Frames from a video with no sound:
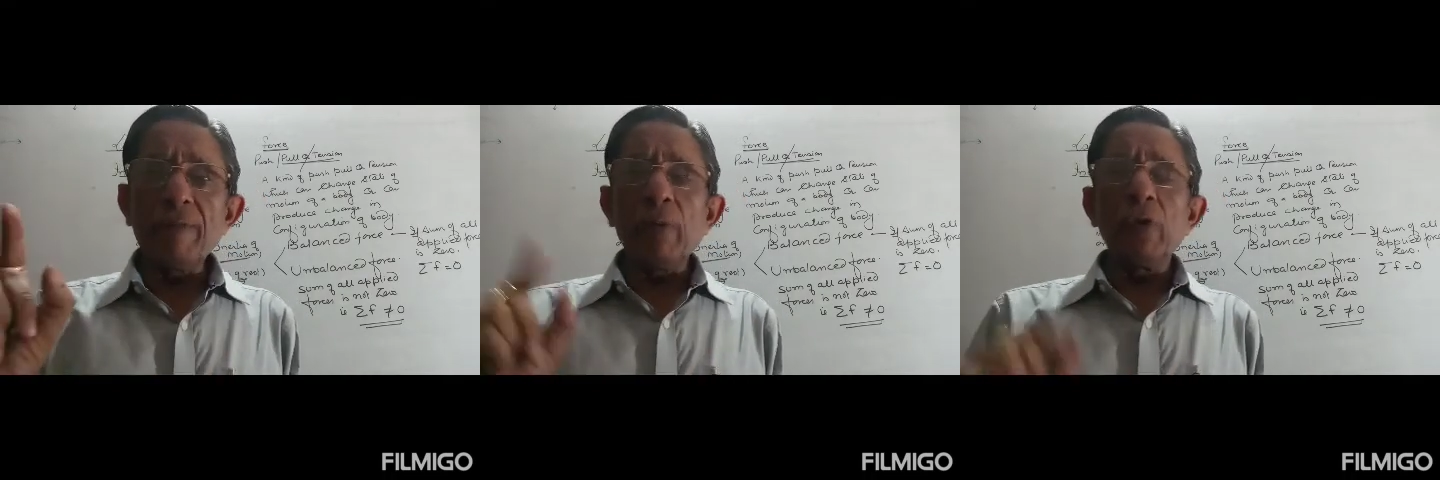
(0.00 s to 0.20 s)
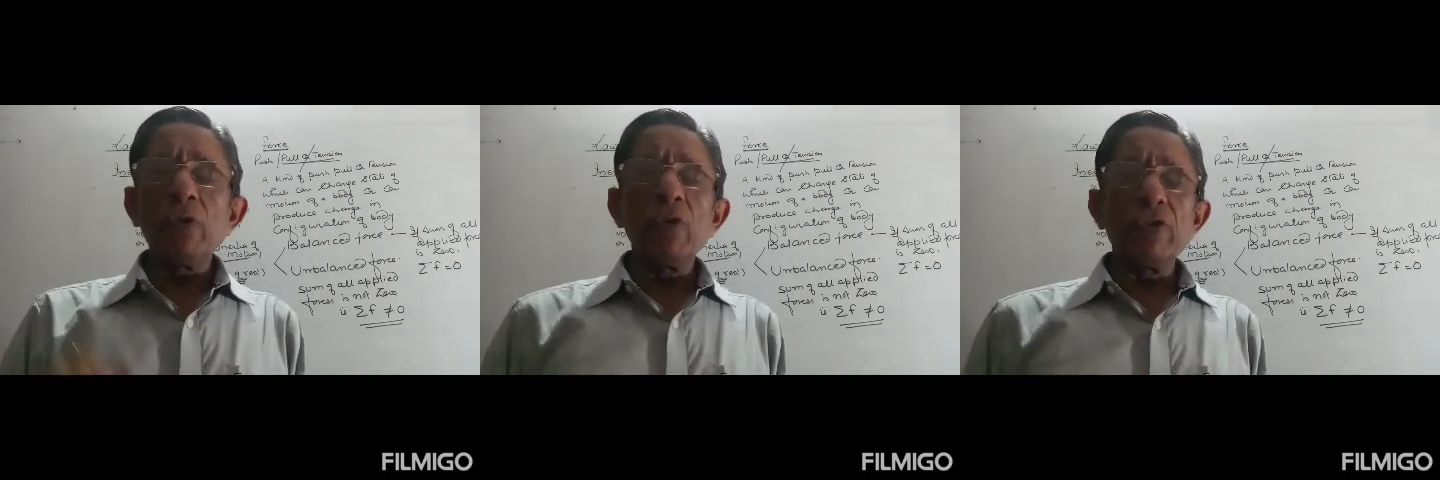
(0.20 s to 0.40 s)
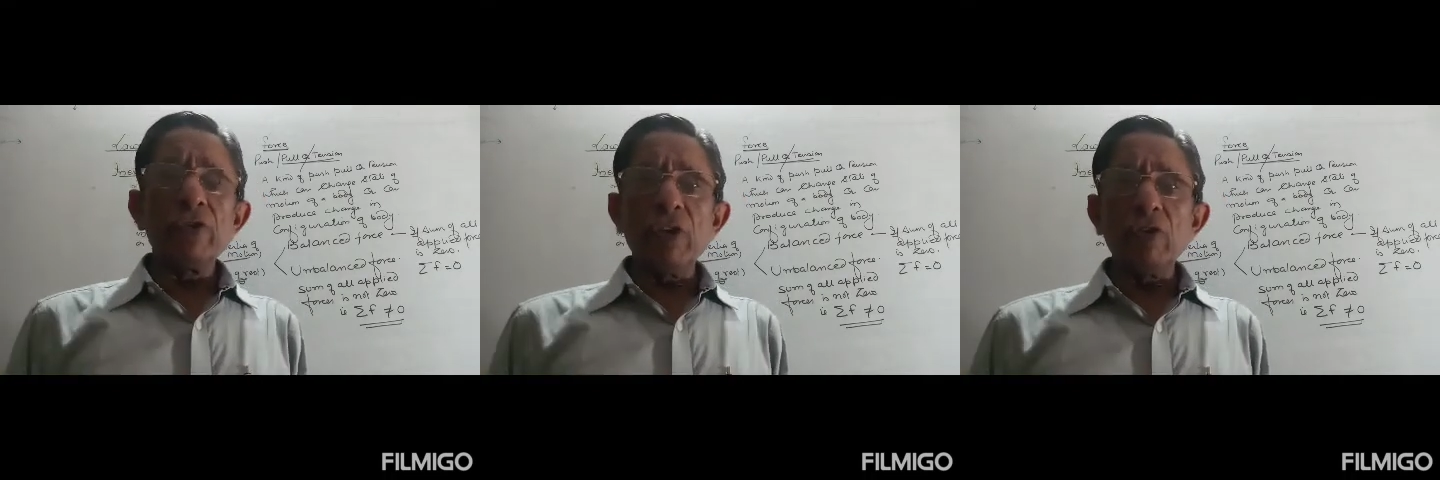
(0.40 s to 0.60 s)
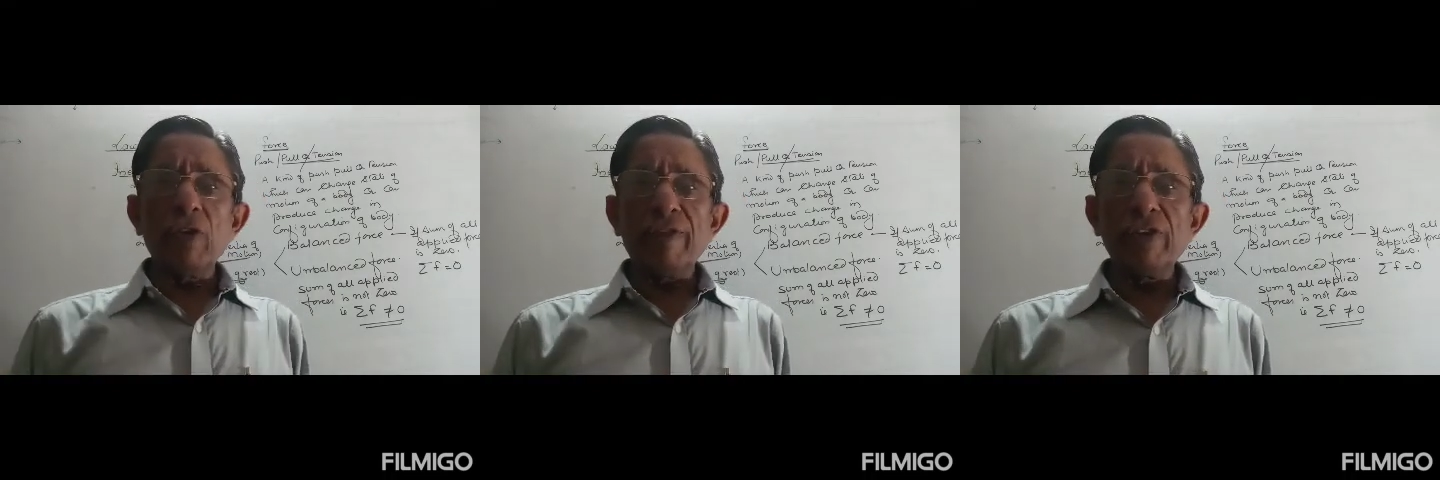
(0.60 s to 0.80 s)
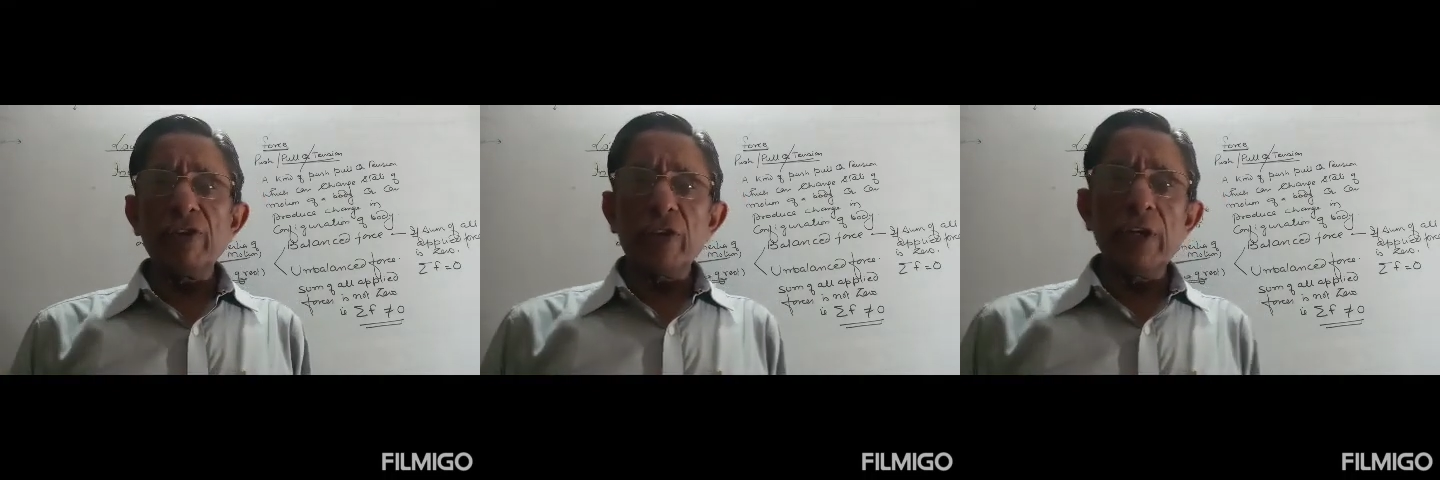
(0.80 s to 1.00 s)
produce a change
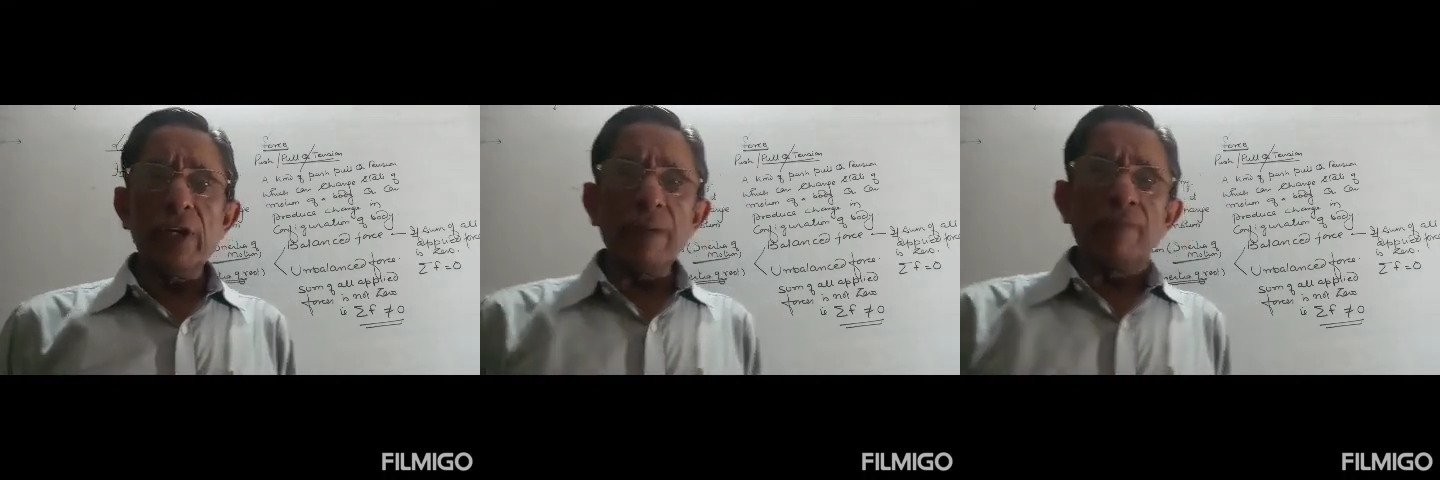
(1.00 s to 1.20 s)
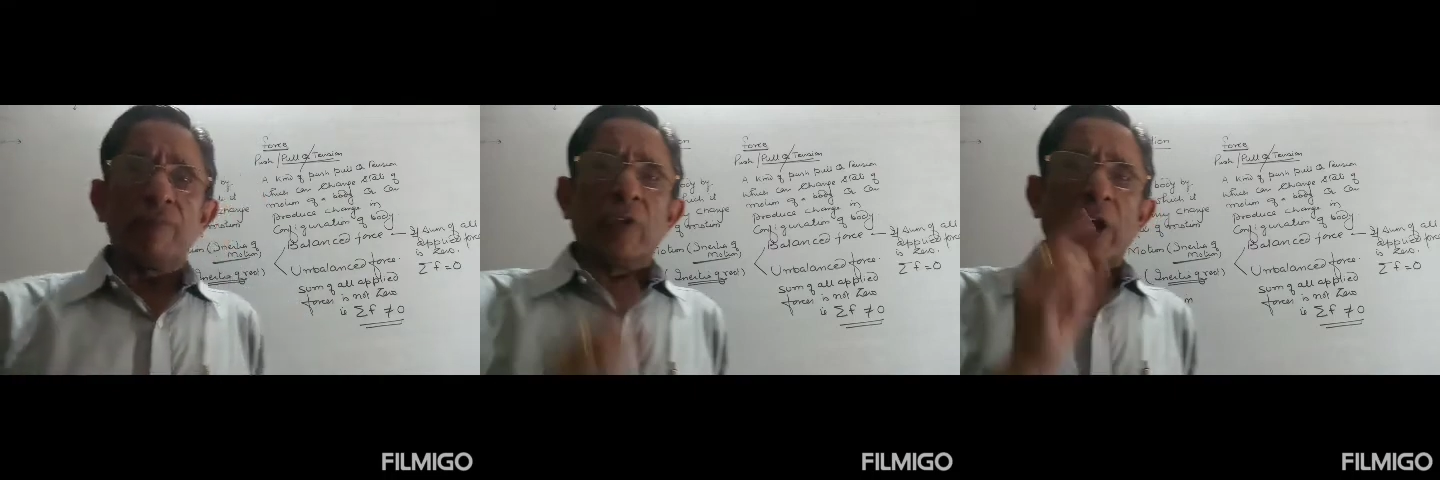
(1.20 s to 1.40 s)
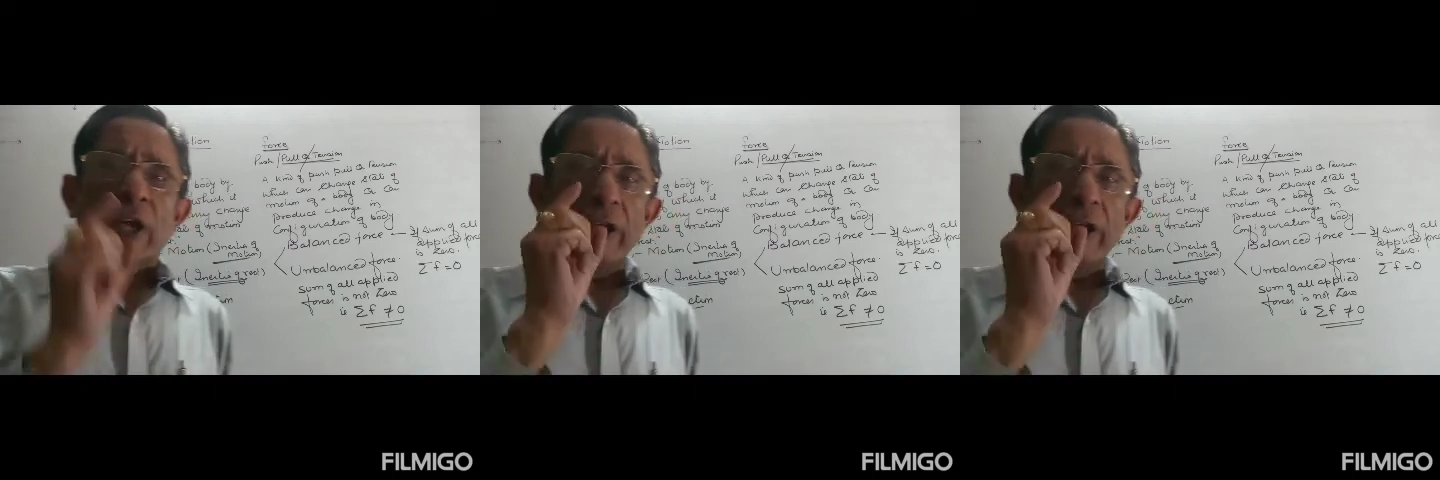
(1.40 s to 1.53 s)
of state.